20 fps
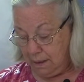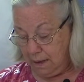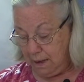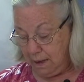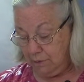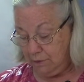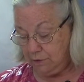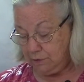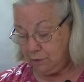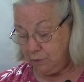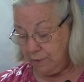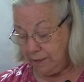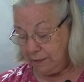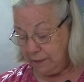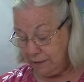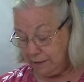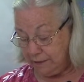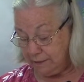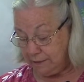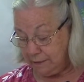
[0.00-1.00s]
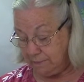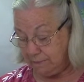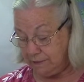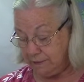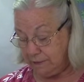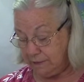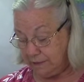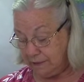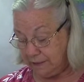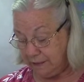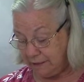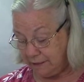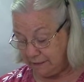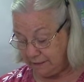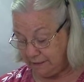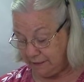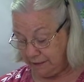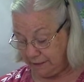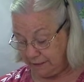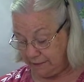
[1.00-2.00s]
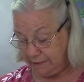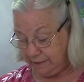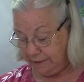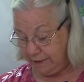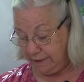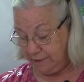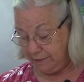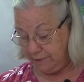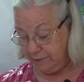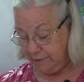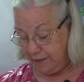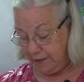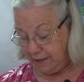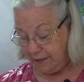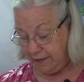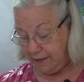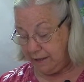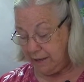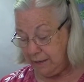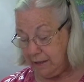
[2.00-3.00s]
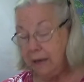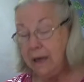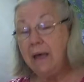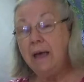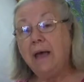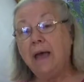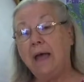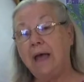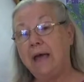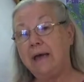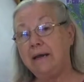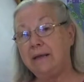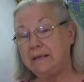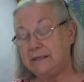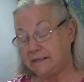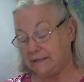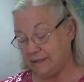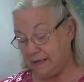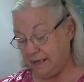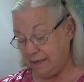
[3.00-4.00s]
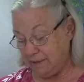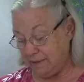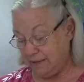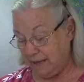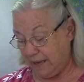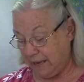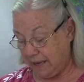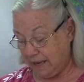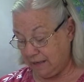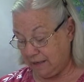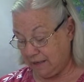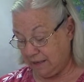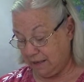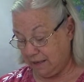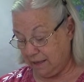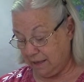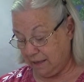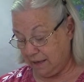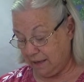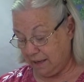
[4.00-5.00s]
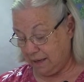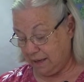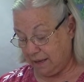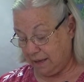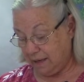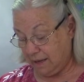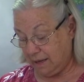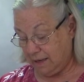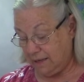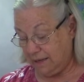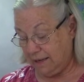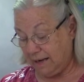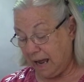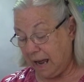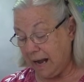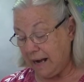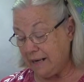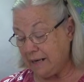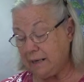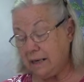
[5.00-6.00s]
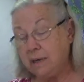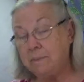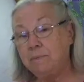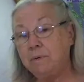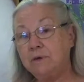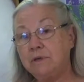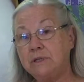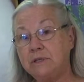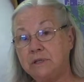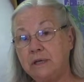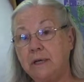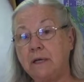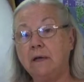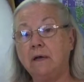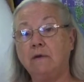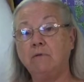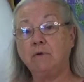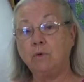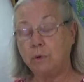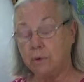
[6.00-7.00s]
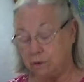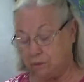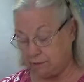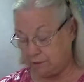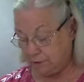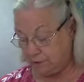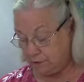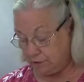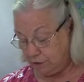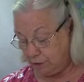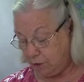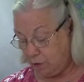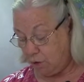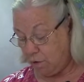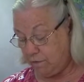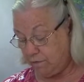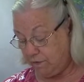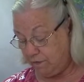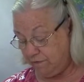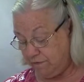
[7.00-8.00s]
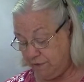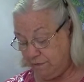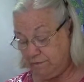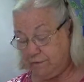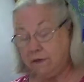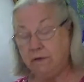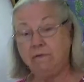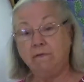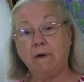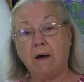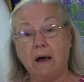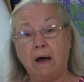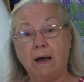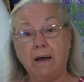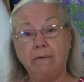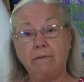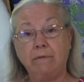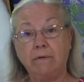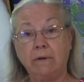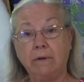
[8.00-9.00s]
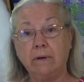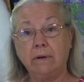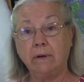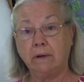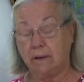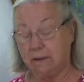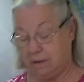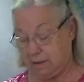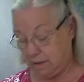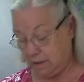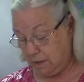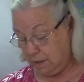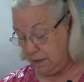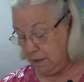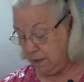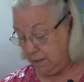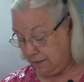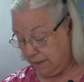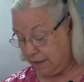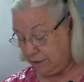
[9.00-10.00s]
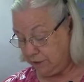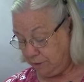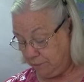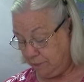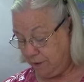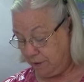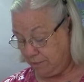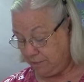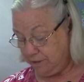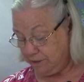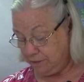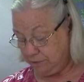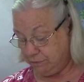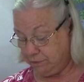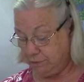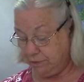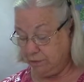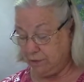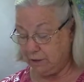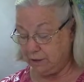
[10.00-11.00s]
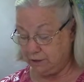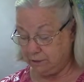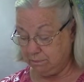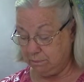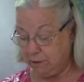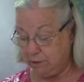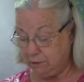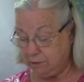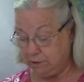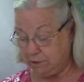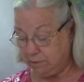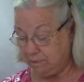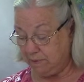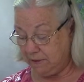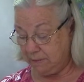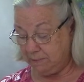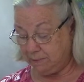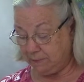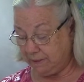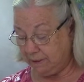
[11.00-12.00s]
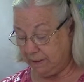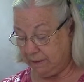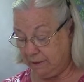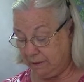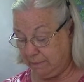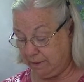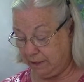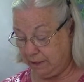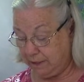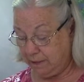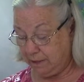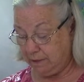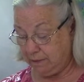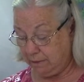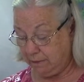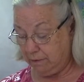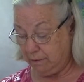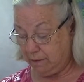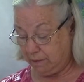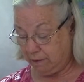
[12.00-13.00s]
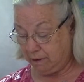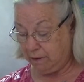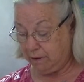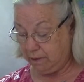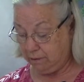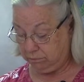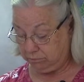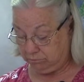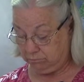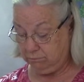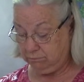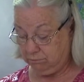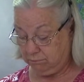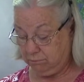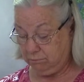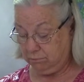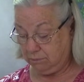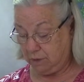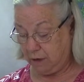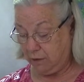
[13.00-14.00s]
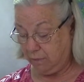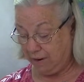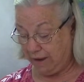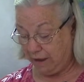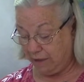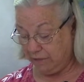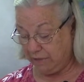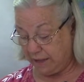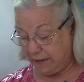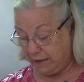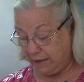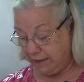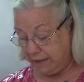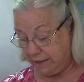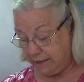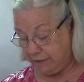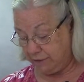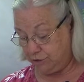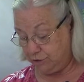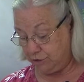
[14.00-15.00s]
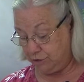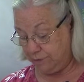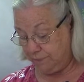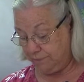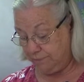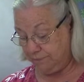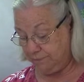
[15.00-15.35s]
I was reading some statistics the other day, and it said that 90% of quilters are over 55. That's probably true, because most of the people that come in here are around that age.